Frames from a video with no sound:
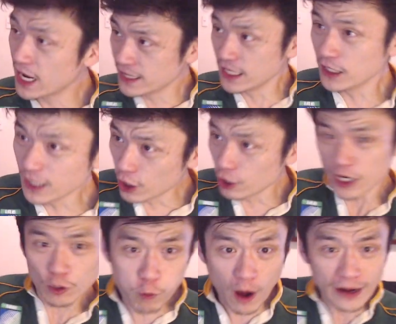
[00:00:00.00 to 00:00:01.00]
They're literally
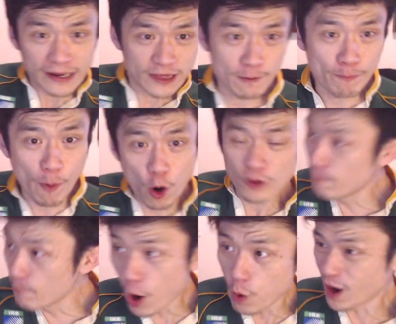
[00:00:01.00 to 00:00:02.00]
running the ball. The
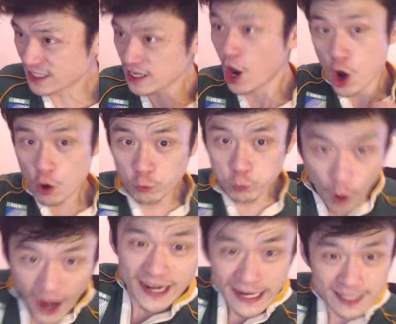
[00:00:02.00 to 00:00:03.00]
Maul was
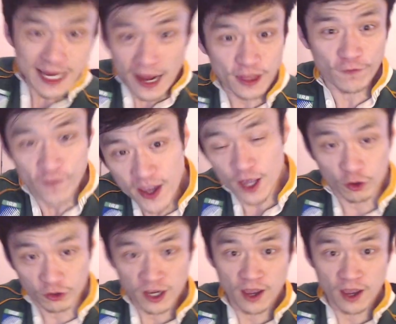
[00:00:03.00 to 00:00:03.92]
running down the field.